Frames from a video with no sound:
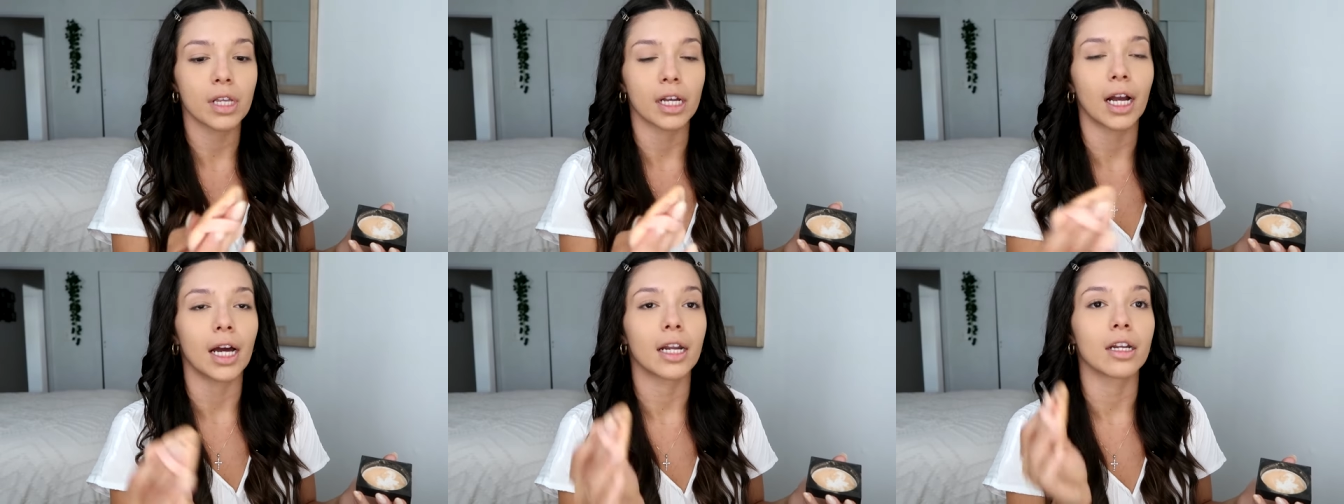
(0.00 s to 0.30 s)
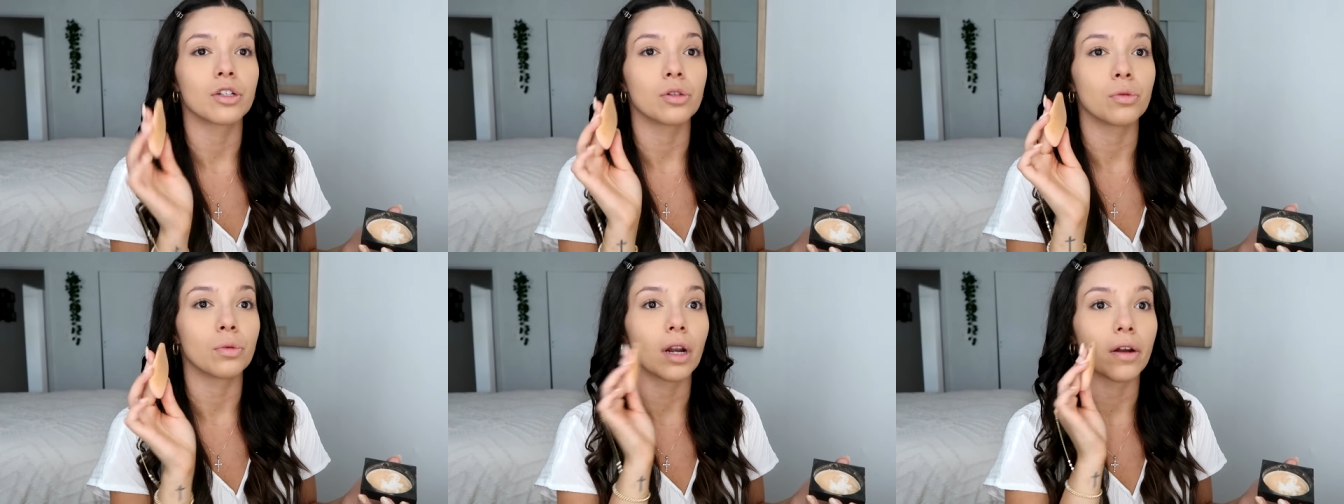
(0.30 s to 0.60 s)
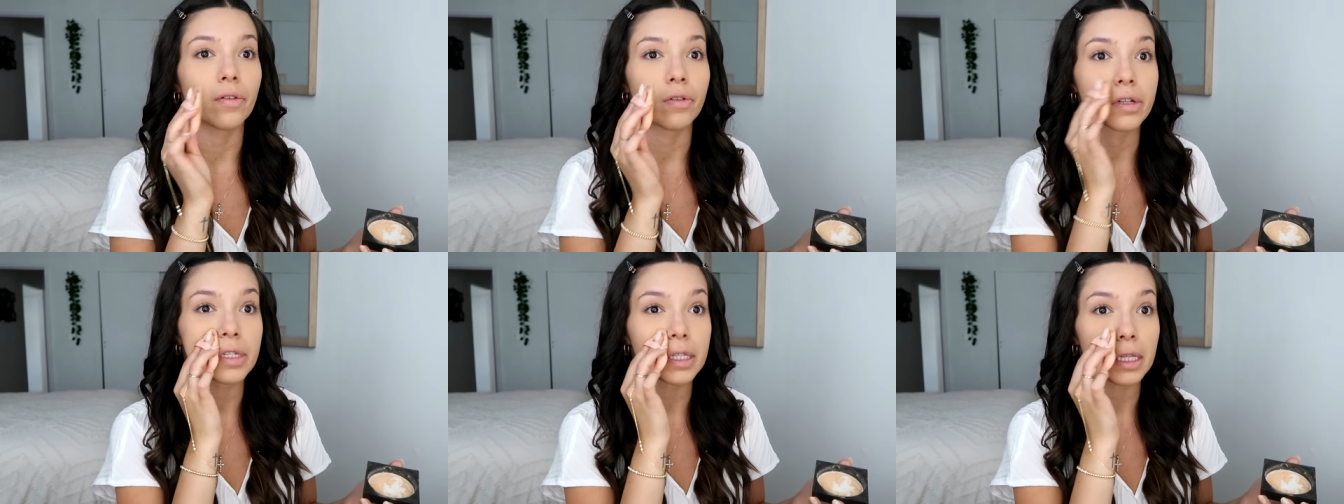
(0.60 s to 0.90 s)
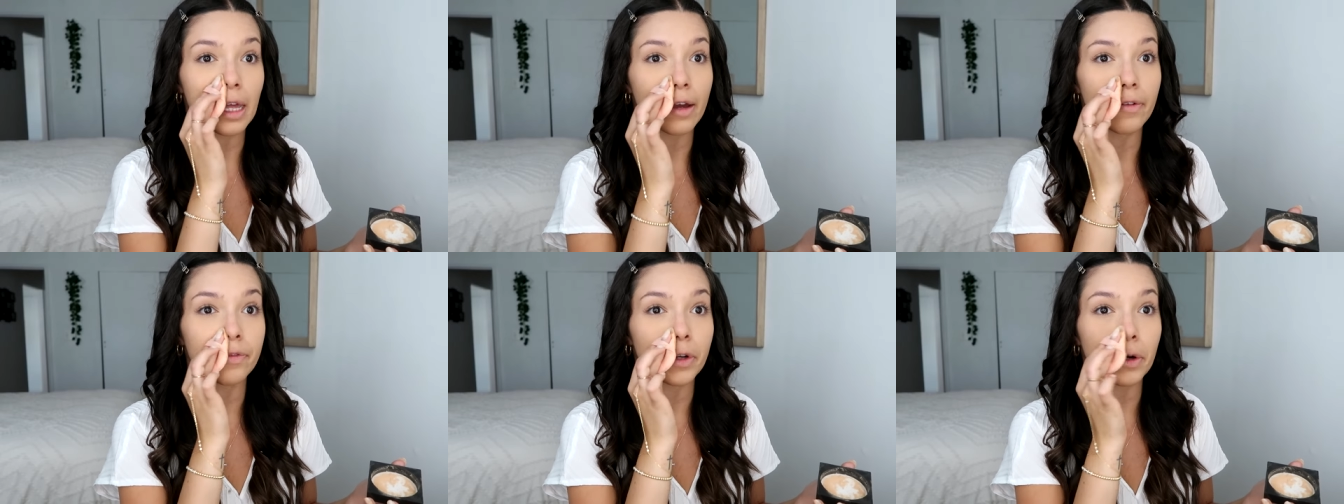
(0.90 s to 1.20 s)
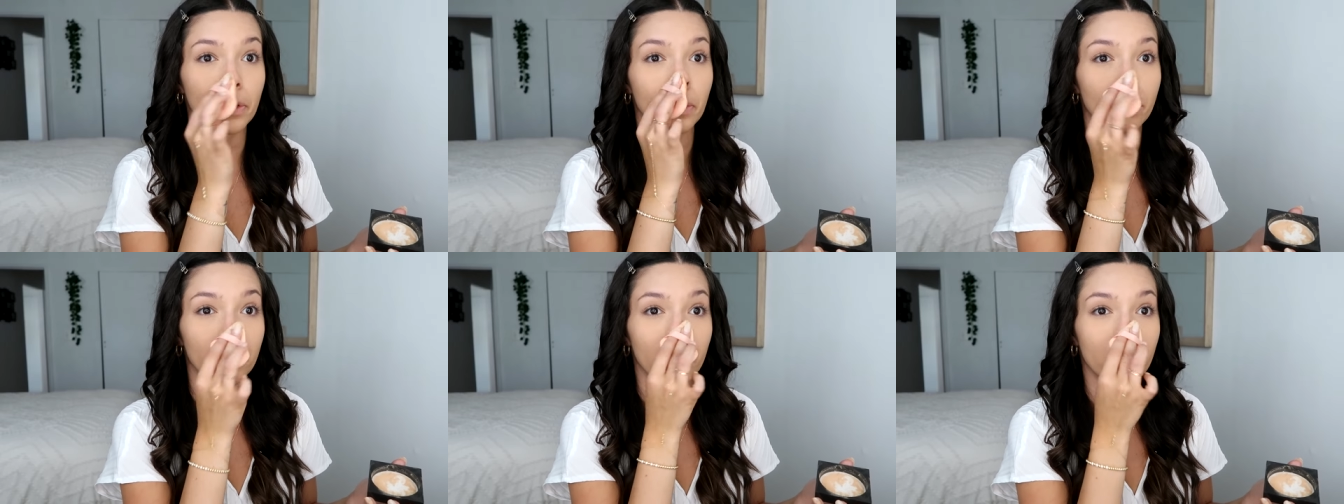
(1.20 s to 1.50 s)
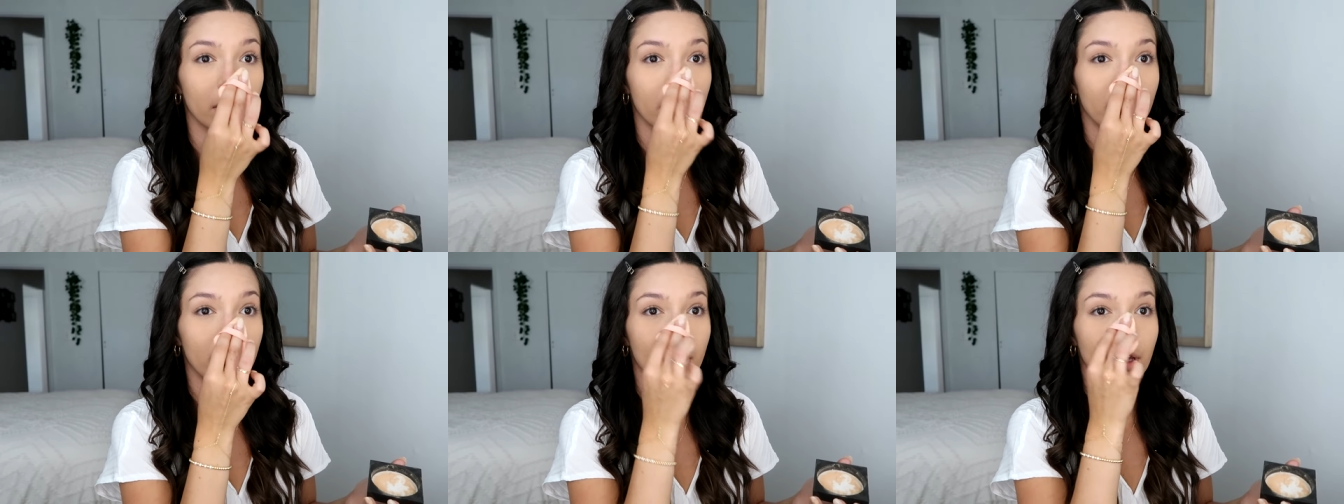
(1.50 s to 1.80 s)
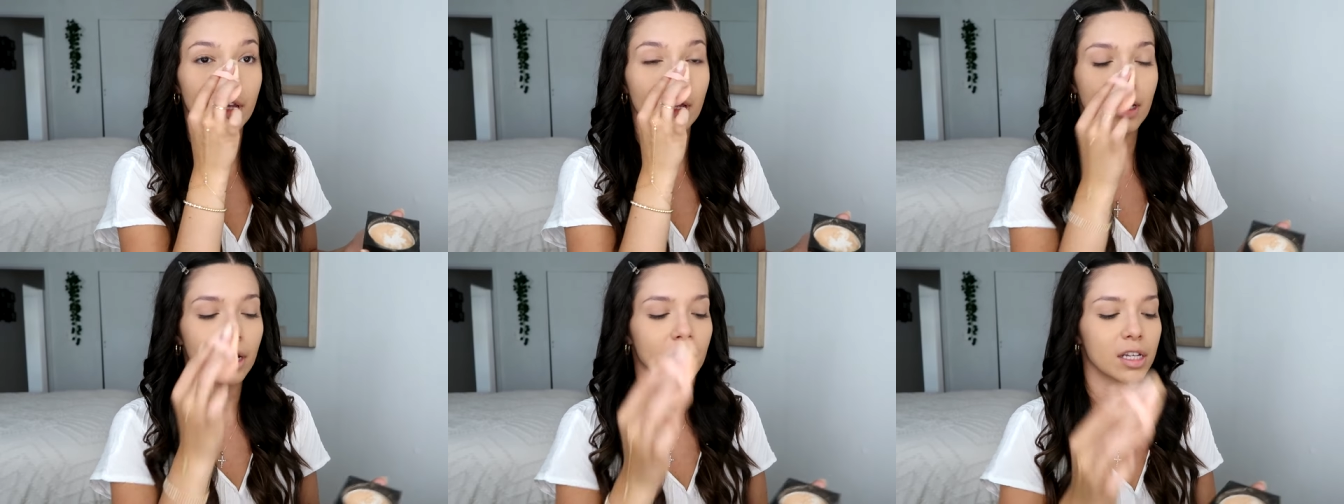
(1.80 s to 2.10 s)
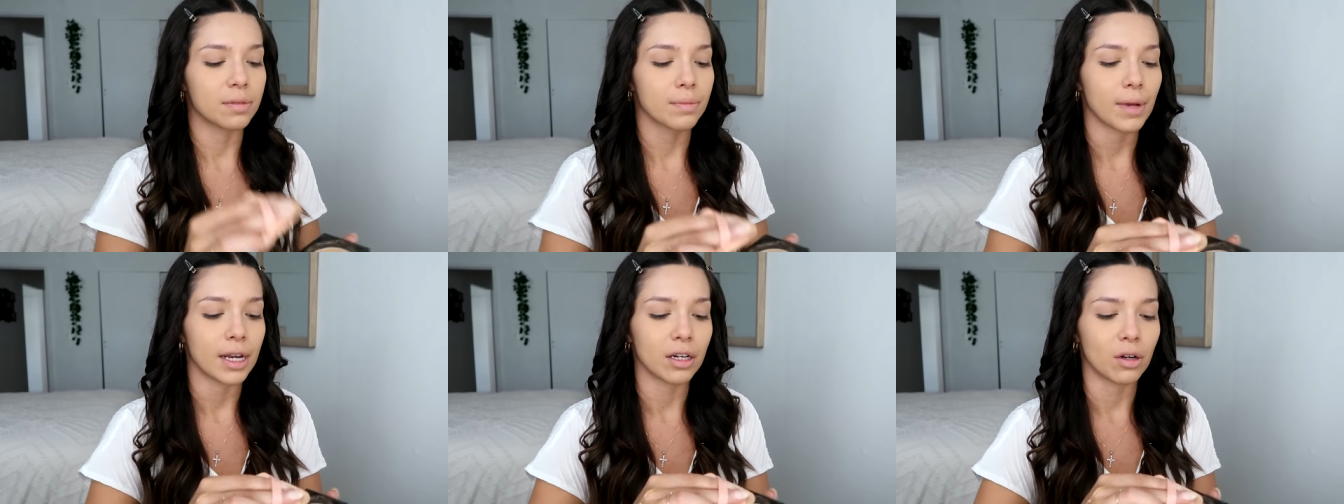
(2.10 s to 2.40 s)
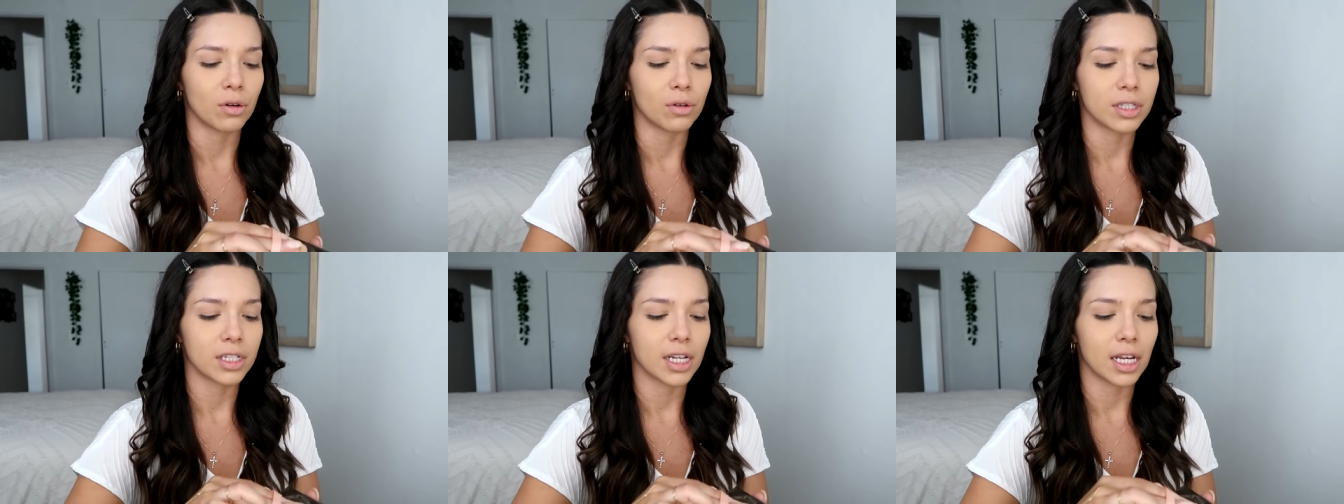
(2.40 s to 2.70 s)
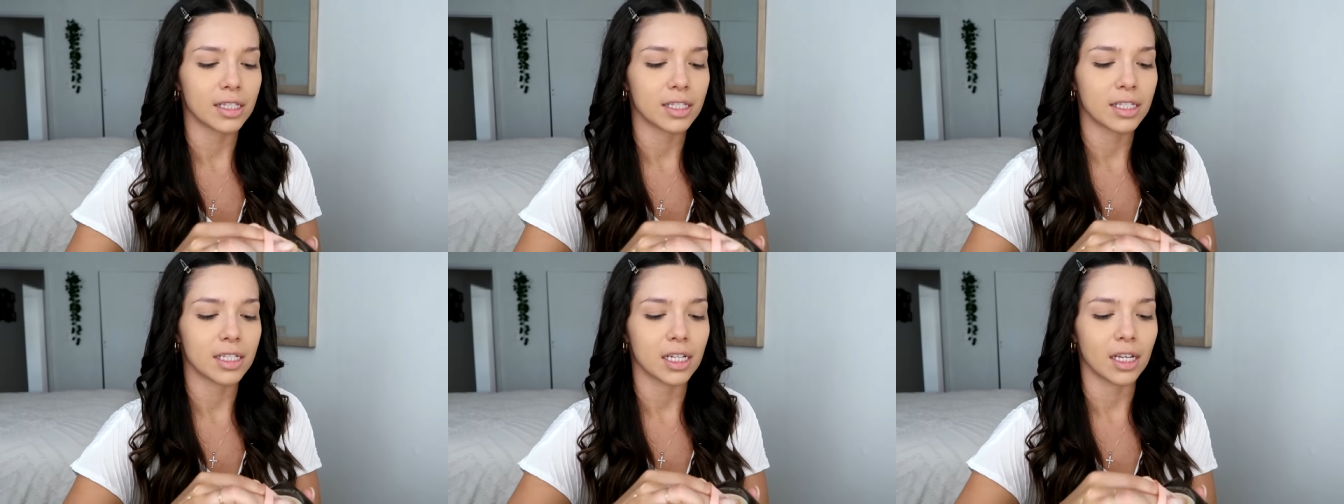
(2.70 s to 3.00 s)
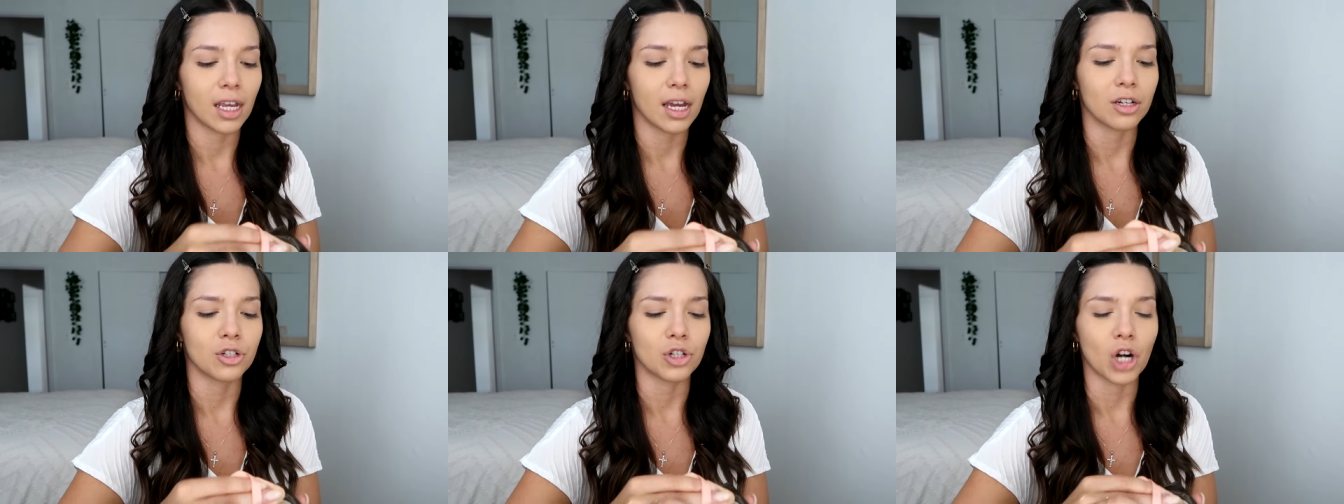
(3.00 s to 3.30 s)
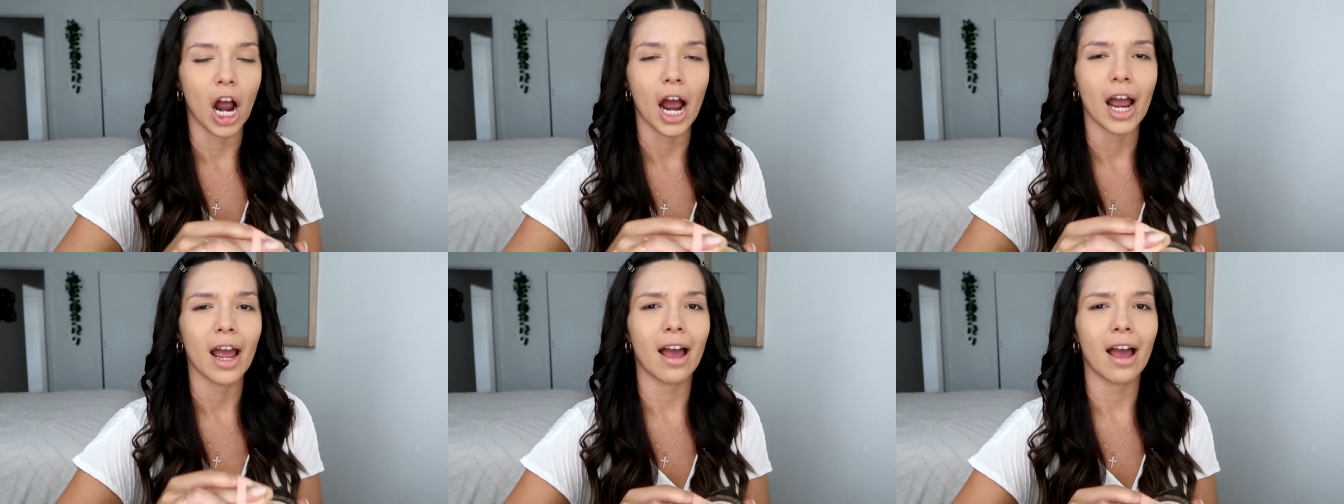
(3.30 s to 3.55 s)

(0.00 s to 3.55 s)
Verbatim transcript: I kind of do whatever is left over, because my nose tends to get dry.